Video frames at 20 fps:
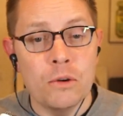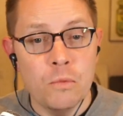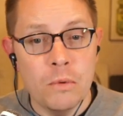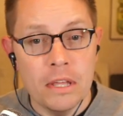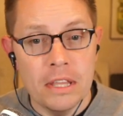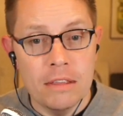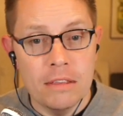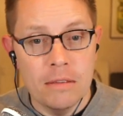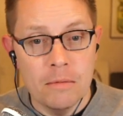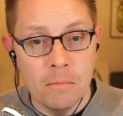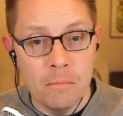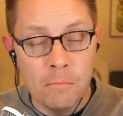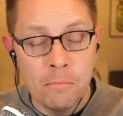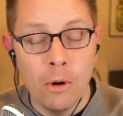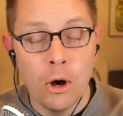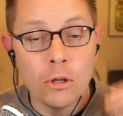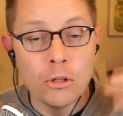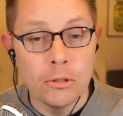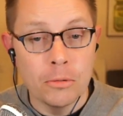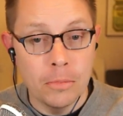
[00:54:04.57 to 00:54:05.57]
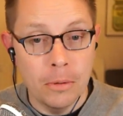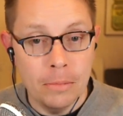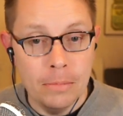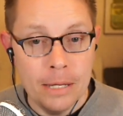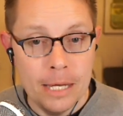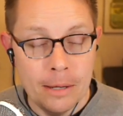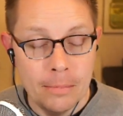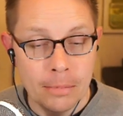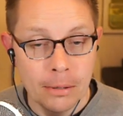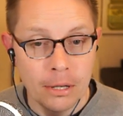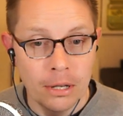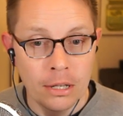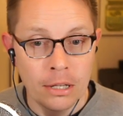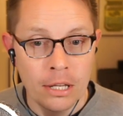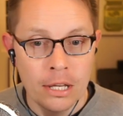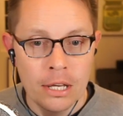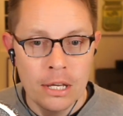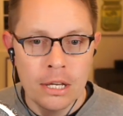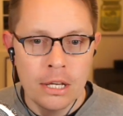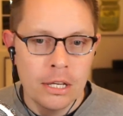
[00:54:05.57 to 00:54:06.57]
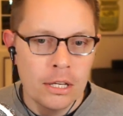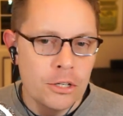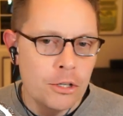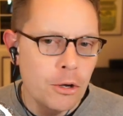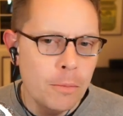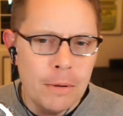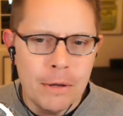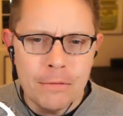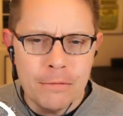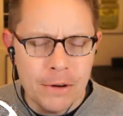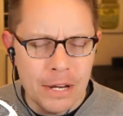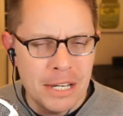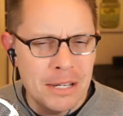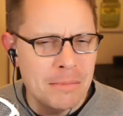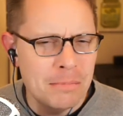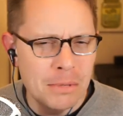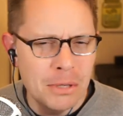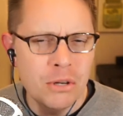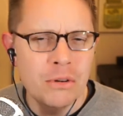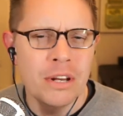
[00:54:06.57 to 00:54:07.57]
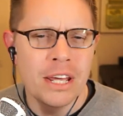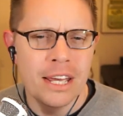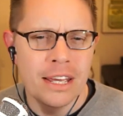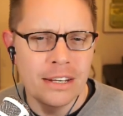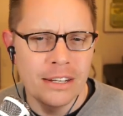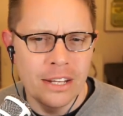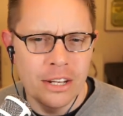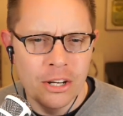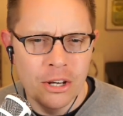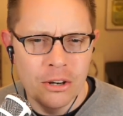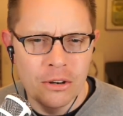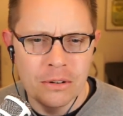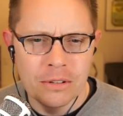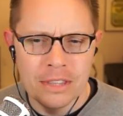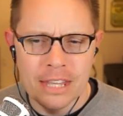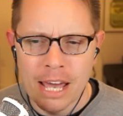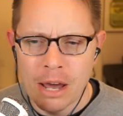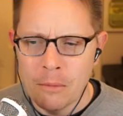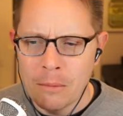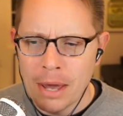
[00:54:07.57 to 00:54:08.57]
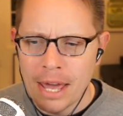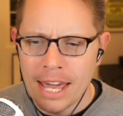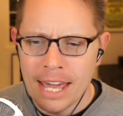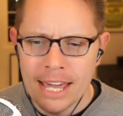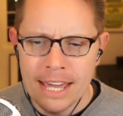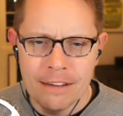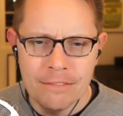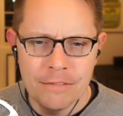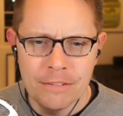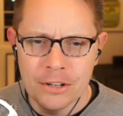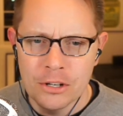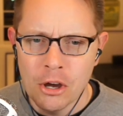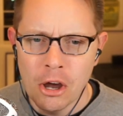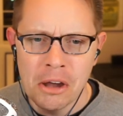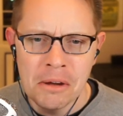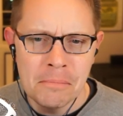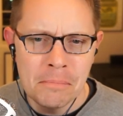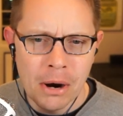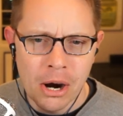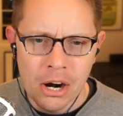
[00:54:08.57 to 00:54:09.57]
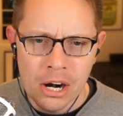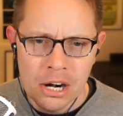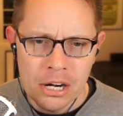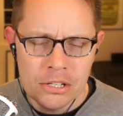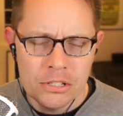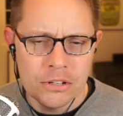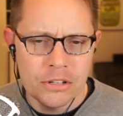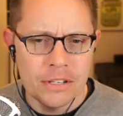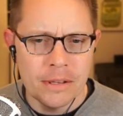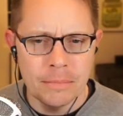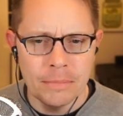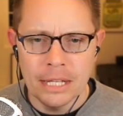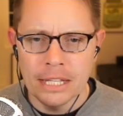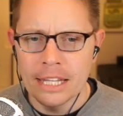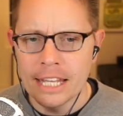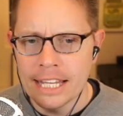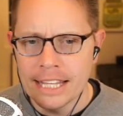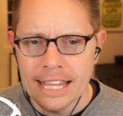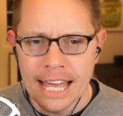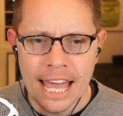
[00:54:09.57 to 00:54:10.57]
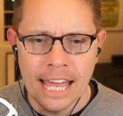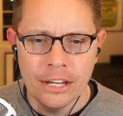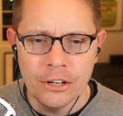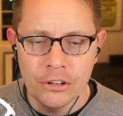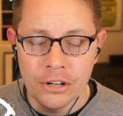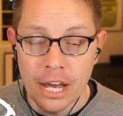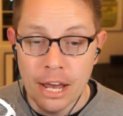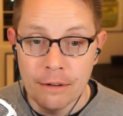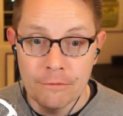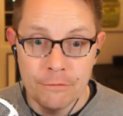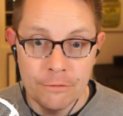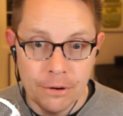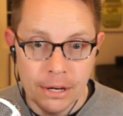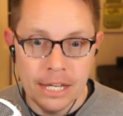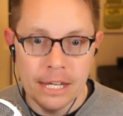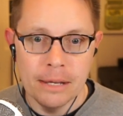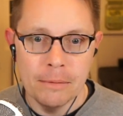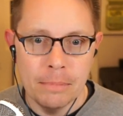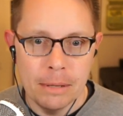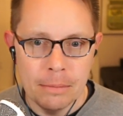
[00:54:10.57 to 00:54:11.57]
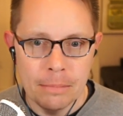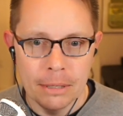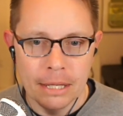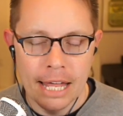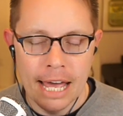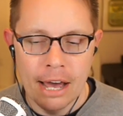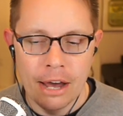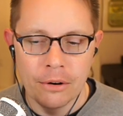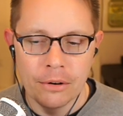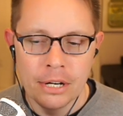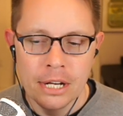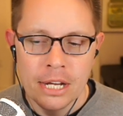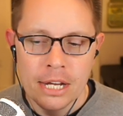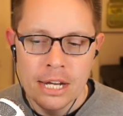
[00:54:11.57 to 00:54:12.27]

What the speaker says: with multiple people, don't be afraid to mute it. That way if a dog barks or something like that, you're not freaking people out.